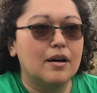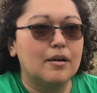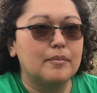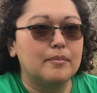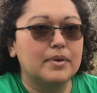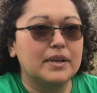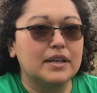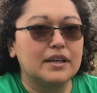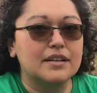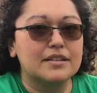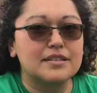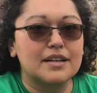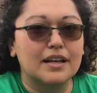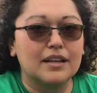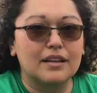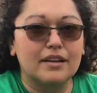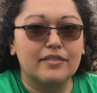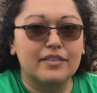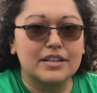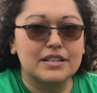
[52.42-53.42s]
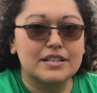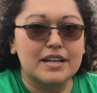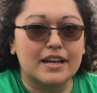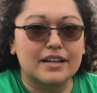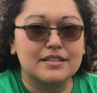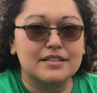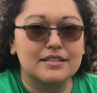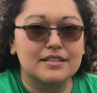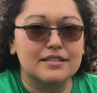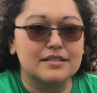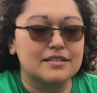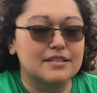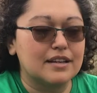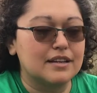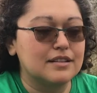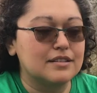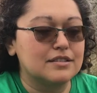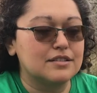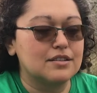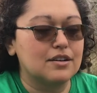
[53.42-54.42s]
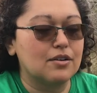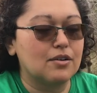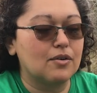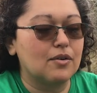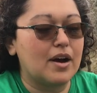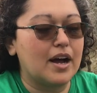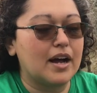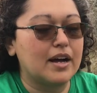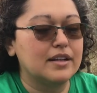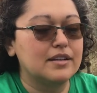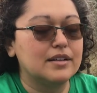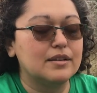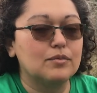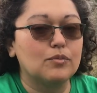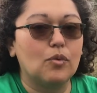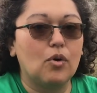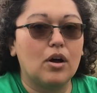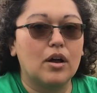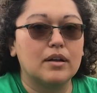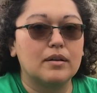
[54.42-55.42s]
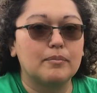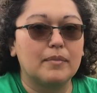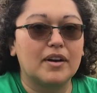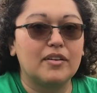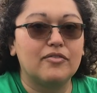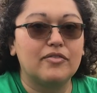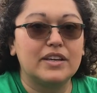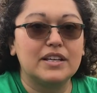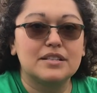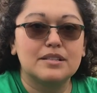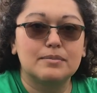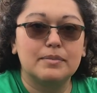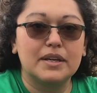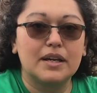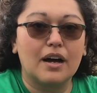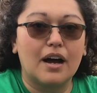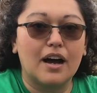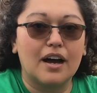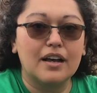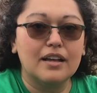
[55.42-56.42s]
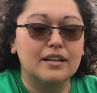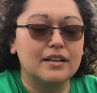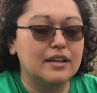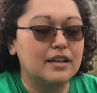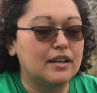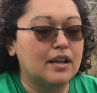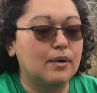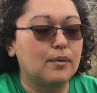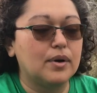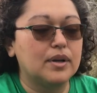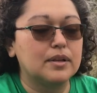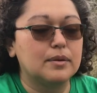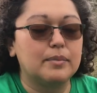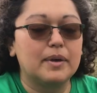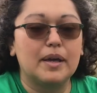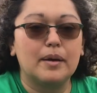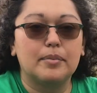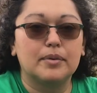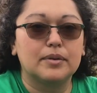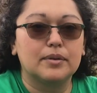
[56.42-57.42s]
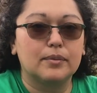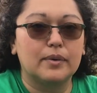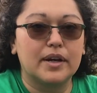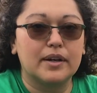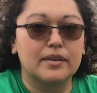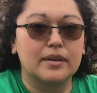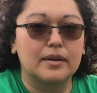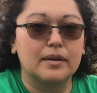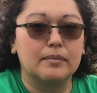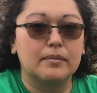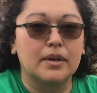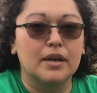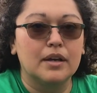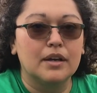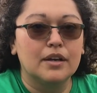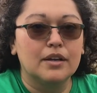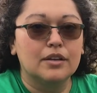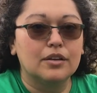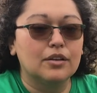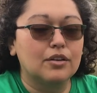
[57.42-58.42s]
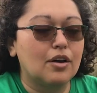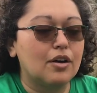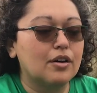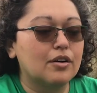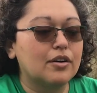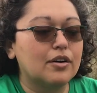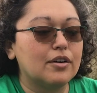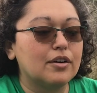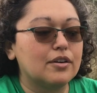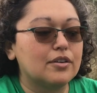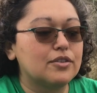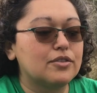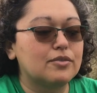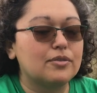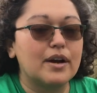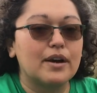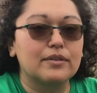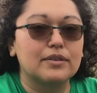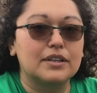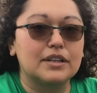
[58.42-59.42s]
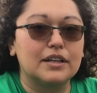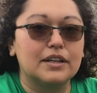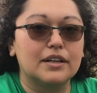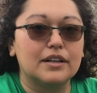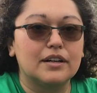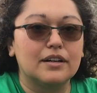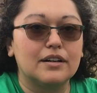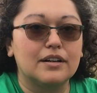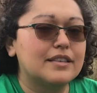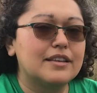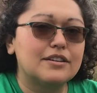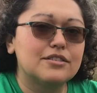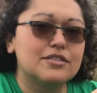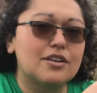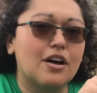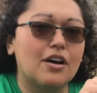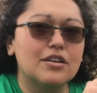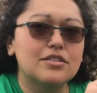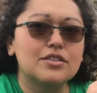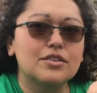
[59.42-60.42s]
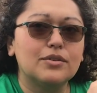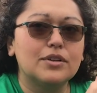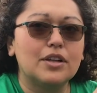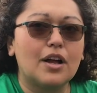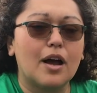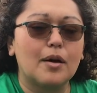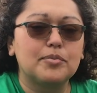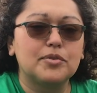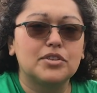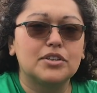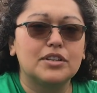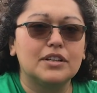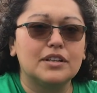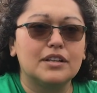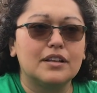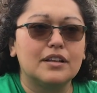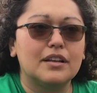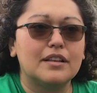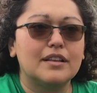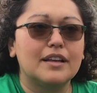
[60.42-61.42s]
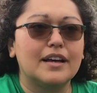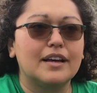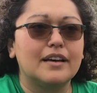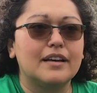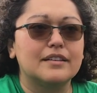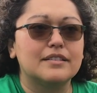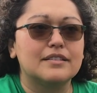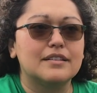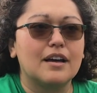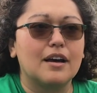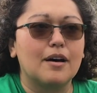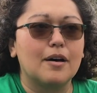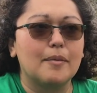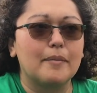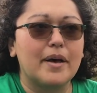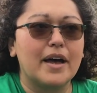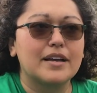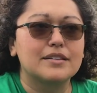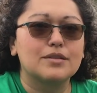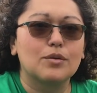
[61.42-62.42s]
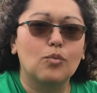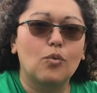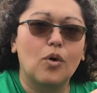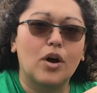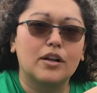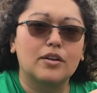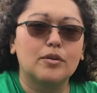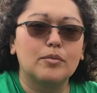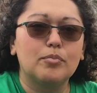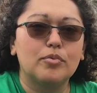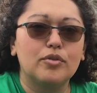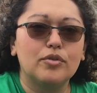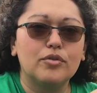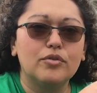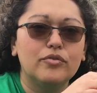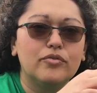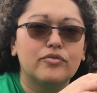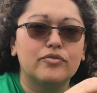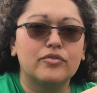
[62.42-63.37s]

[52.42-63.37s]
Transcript: because I live in Texas, and so I didn't want my feet to be hot, and I wanted to be able to wear them longer throughout the year. There's also an option that has a waterproof